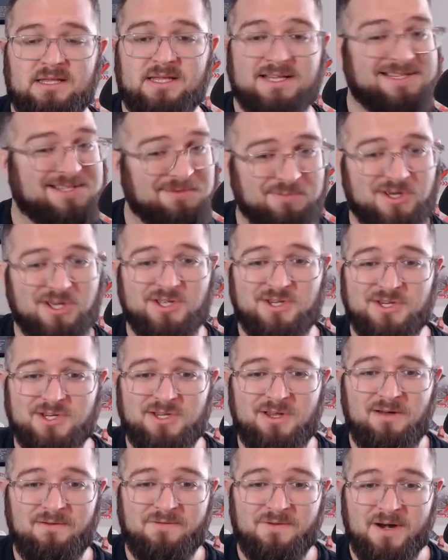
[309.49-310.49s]
Some good
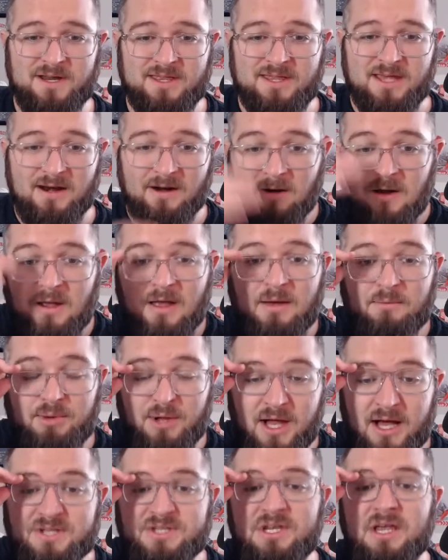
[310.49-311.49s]
stuff right there.
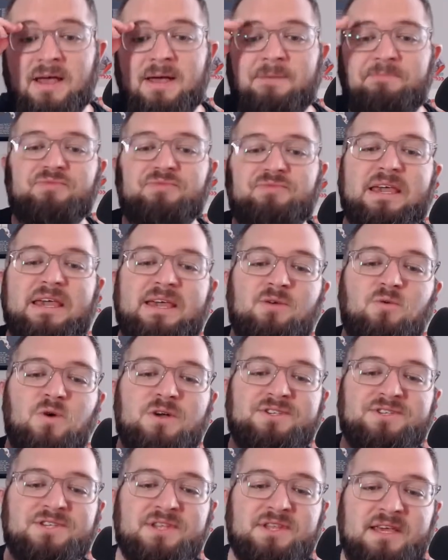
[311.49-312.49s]
Plus, he
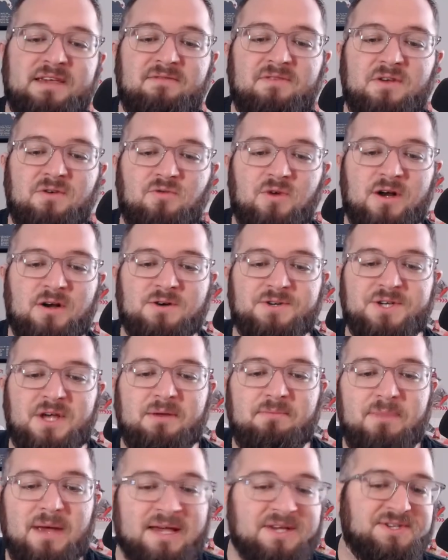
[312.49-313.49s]
was leaving runners
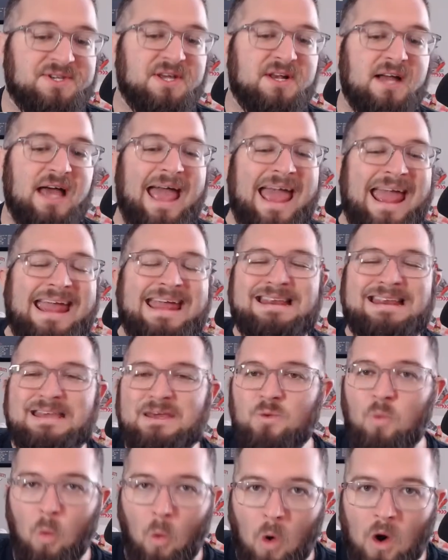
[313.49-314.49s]
on base at an
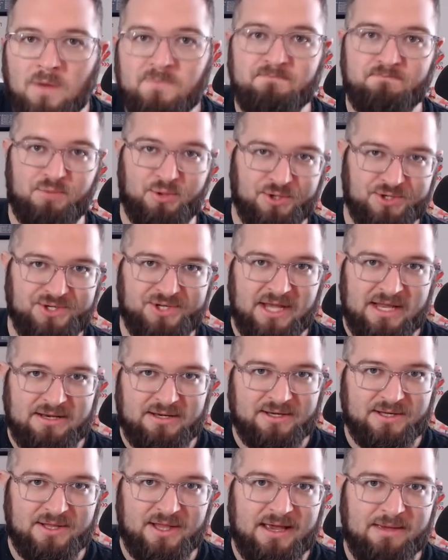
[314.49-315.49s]

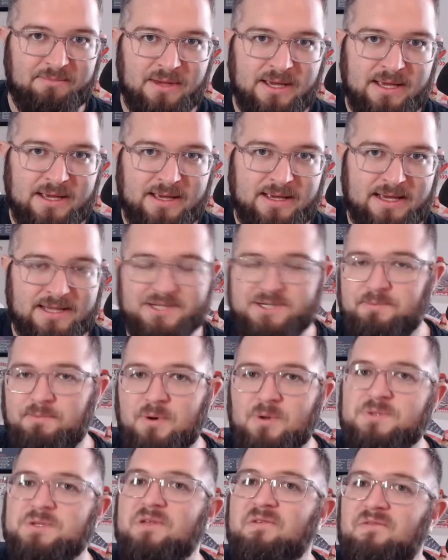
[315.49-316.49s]
81% clip as
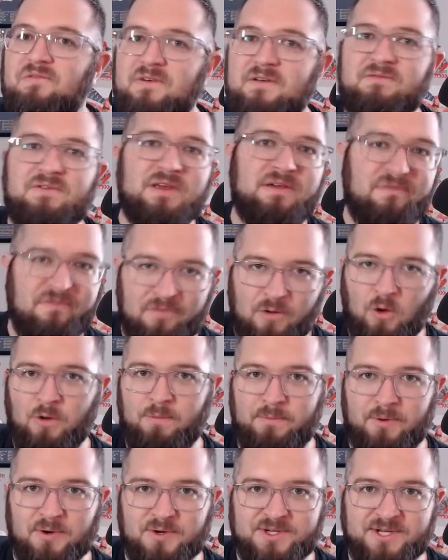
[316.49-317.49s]
opposed to
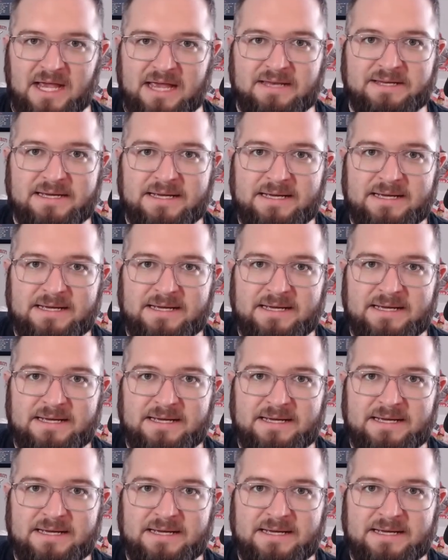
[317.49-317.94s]
54%.